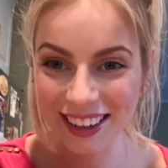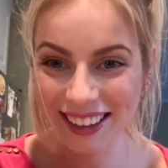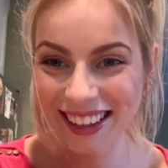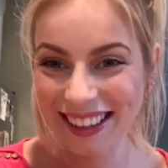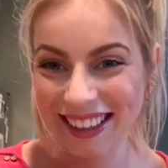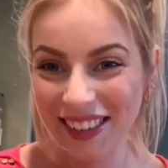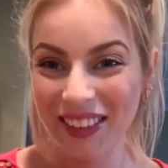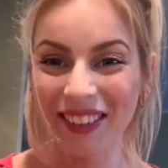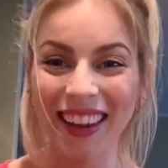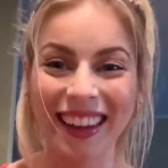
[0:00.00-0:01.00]
you can see
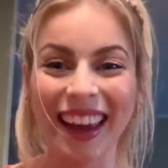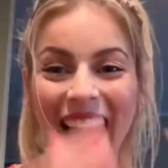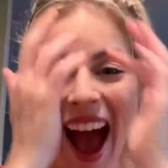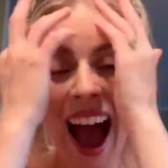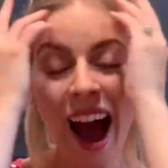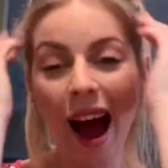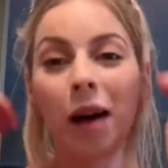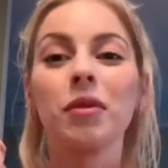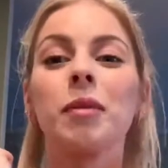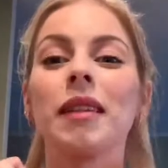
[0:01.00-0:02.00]
me finally,
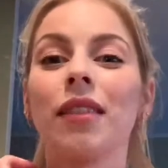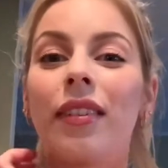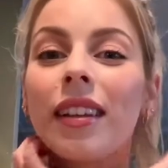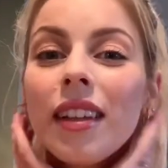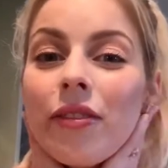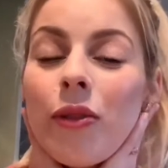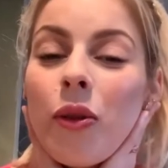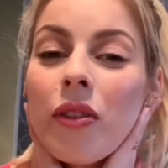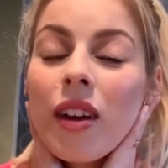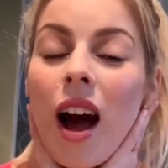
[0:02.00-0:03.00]
um, specifically
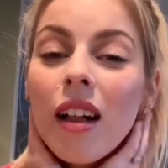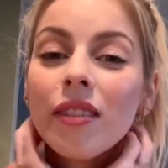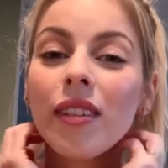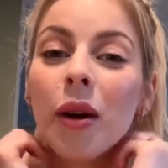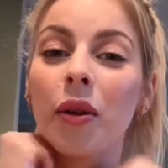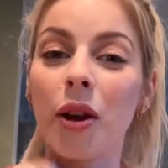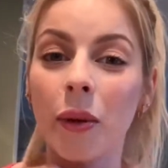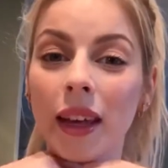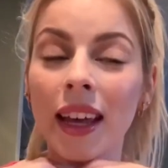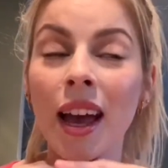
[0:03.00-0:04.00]
for the cauliflower
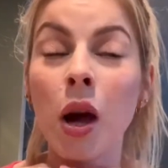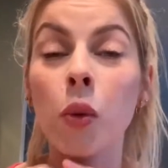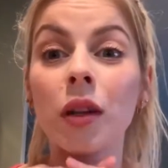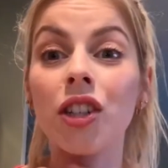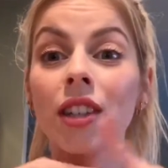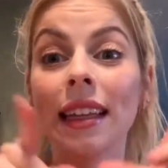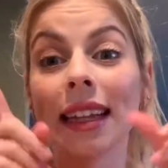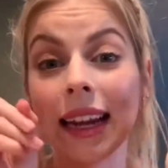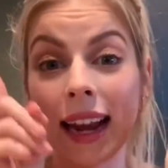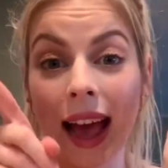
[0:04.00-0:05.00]
gnocchi, which they
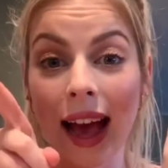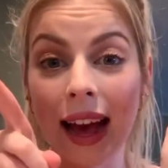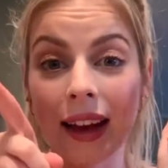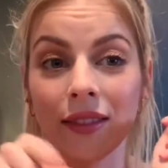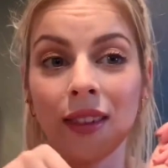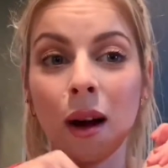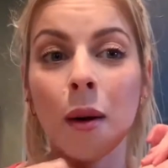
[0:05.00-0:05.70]
didn't have.